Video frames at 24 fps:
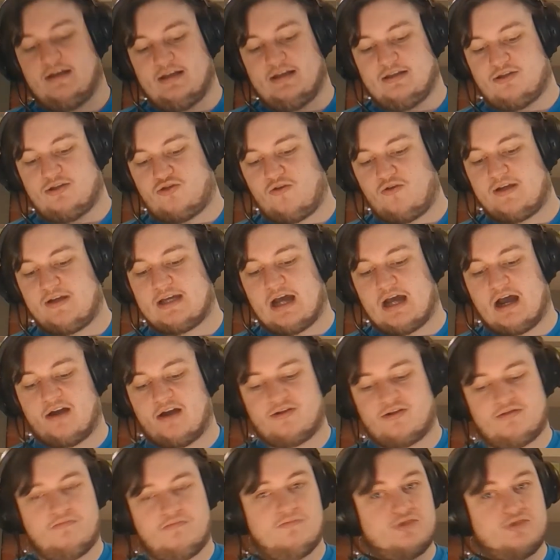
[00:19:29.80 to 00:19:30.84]
3
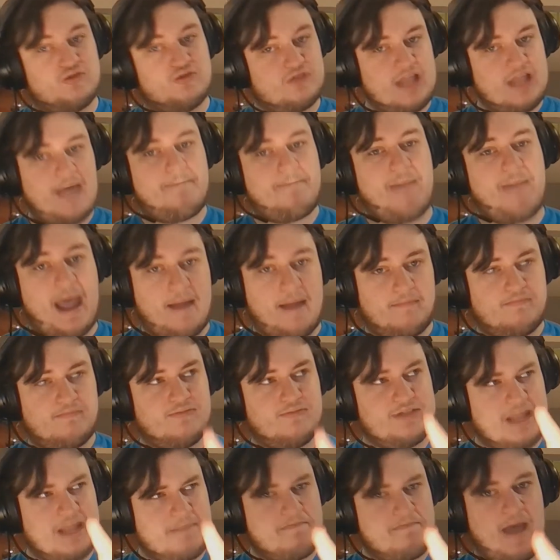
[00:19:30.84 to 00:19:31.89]
cost. It's not bad.
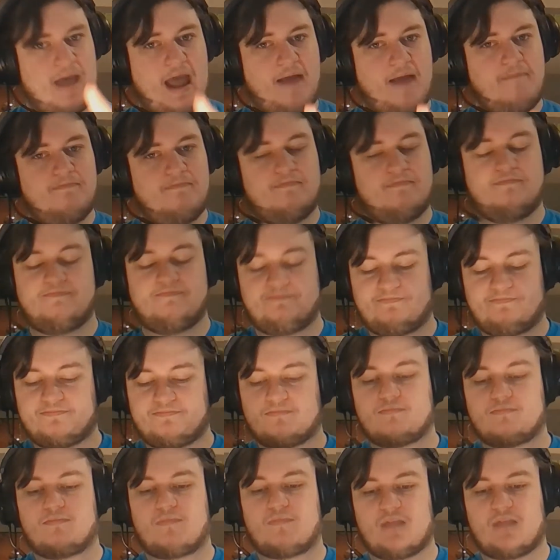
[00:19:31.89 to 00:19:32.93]
It's not bad.
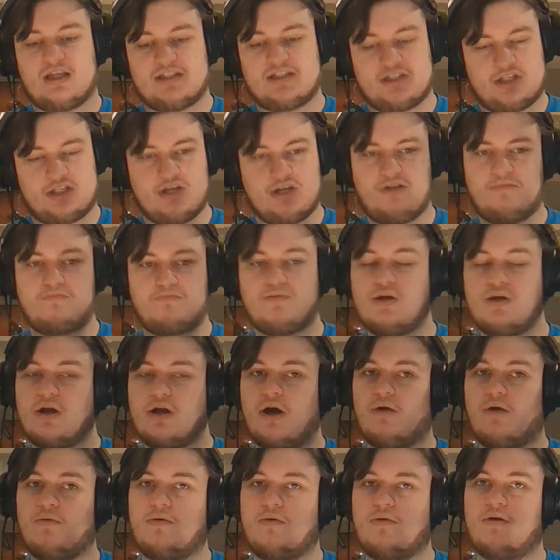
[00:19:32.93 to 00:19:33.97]
It's still,
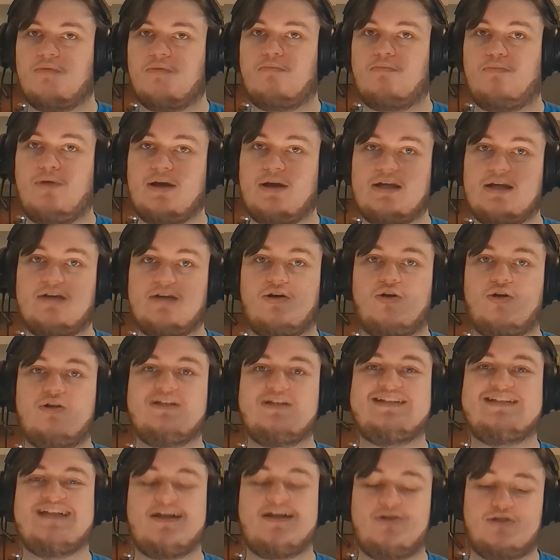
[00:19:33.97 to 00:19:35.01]
pretty early
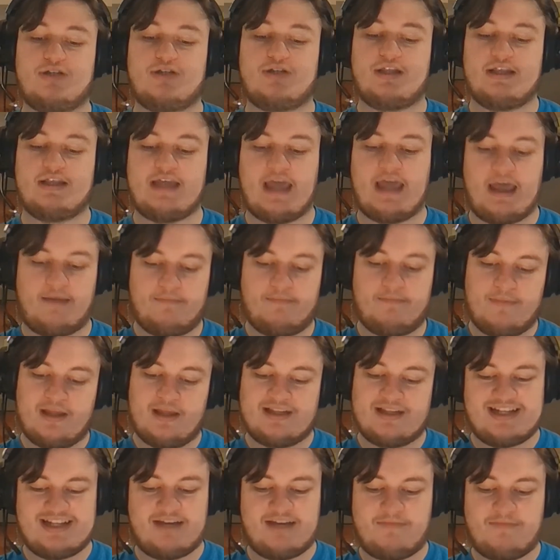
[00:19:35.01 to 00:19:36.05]
stages of the game.
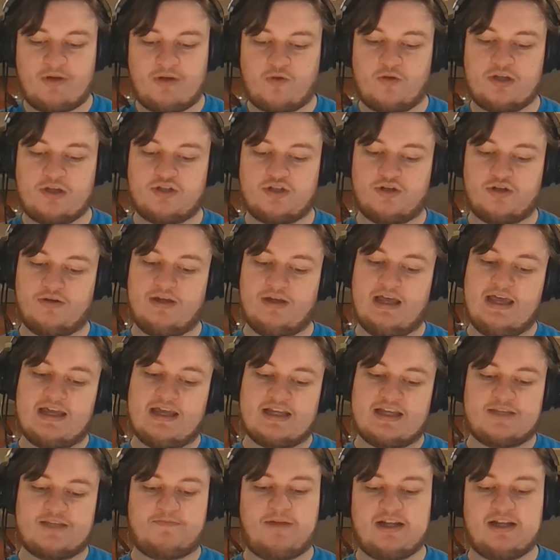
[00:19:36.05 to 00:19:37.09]
Enchantment creature.
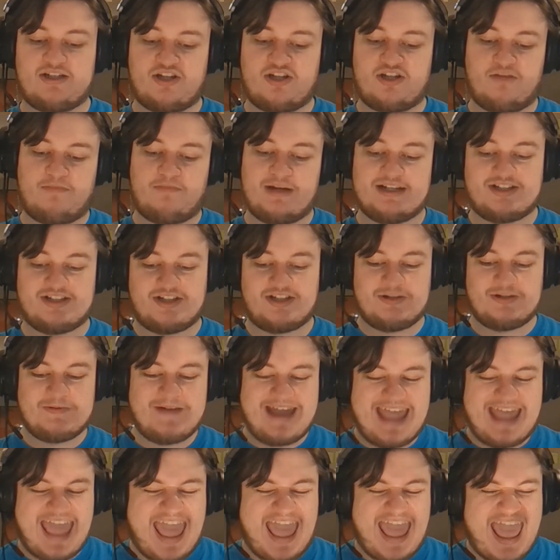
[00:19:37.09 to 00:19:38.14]
It's +2/+2.
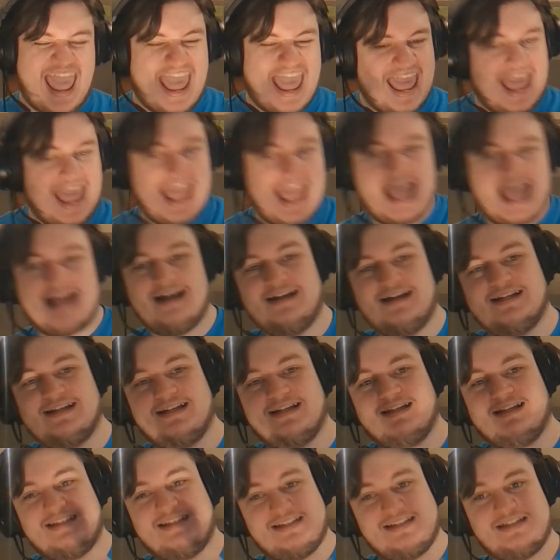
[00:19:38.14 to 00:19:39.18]
And
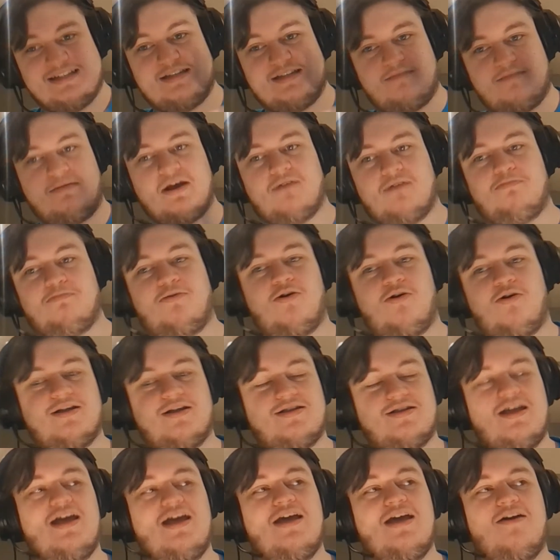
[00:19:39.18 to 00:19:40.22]
this is the better part,
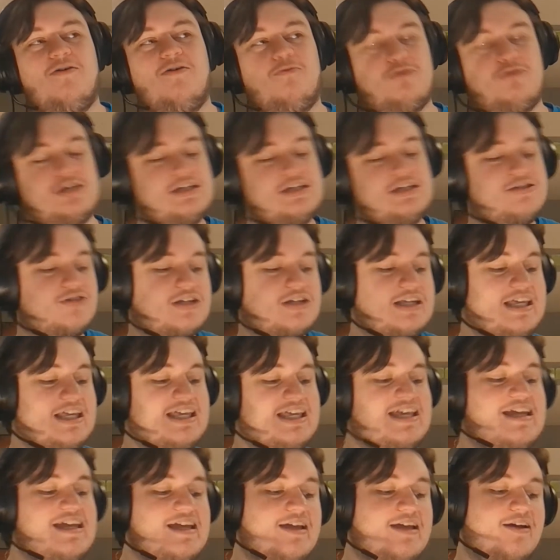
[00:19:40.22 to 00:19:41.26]
which is
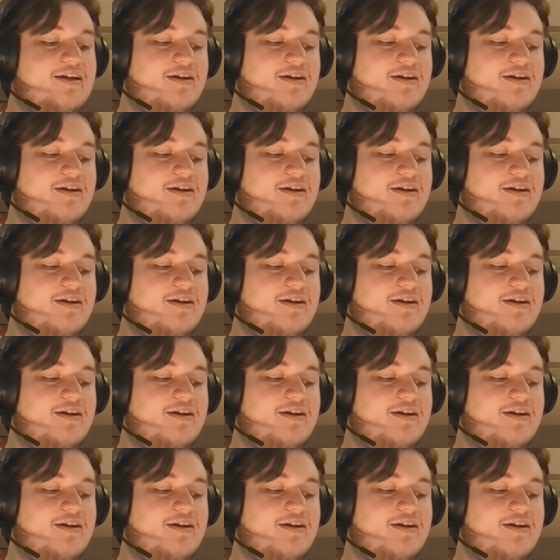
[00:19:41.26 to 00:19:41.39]
key